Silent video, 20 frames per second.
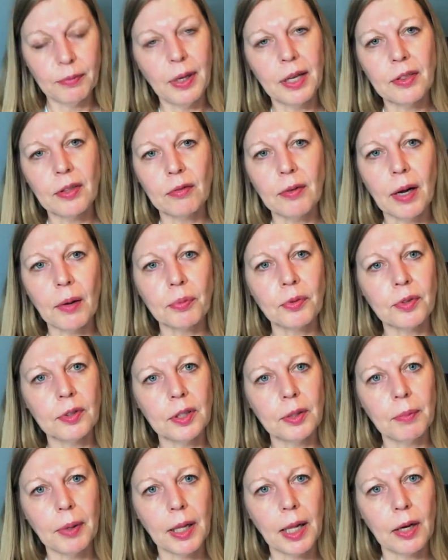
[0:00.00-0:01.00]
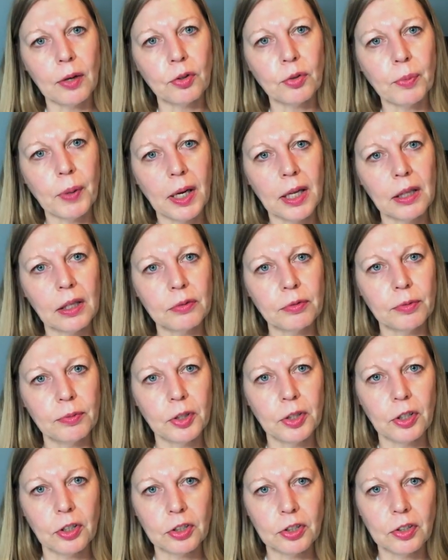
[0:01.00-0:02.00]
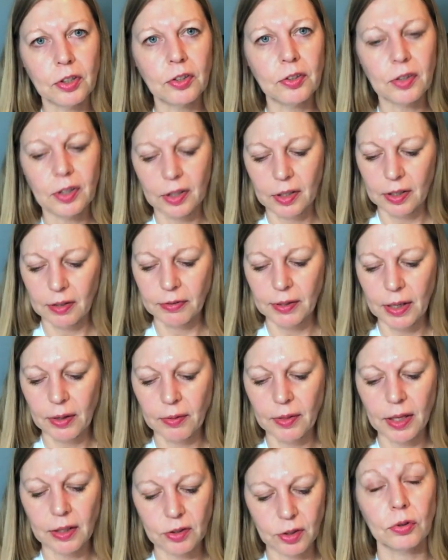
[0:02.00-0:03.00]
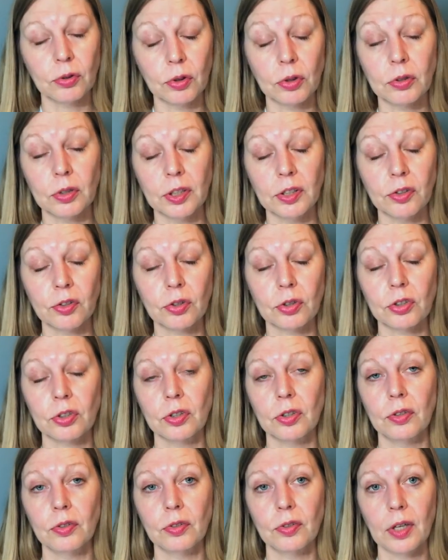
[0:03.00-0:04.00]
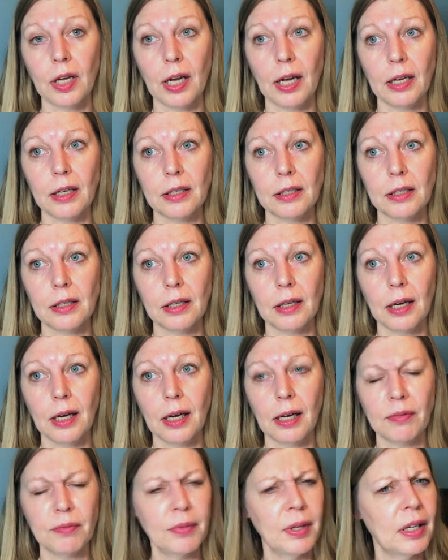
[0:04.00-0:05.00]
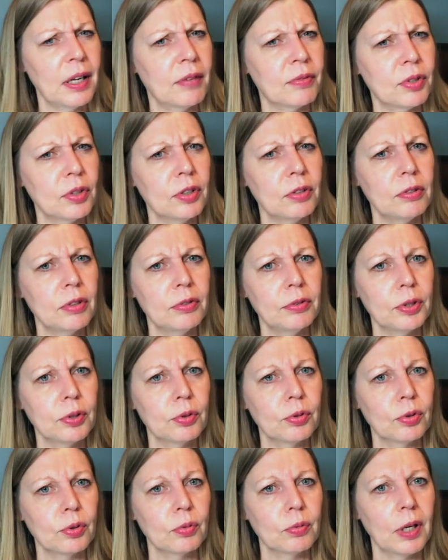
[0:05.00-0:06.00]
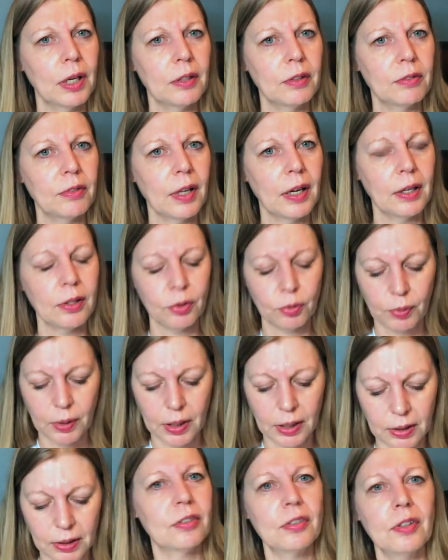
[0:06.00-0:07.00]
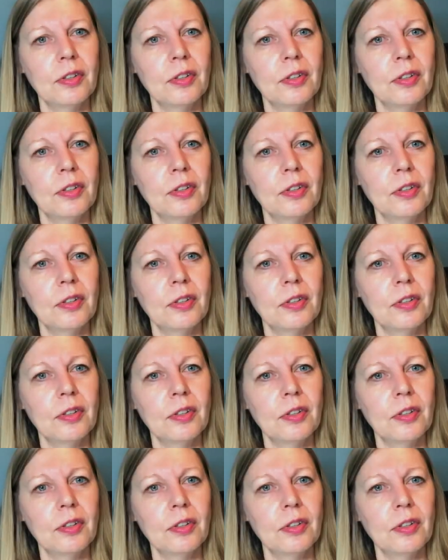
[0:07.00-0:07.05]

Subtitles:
Made the Rhapsody Bowls by Love Notions, and I found that to good instructions, and I've done a review somewhere of that as well.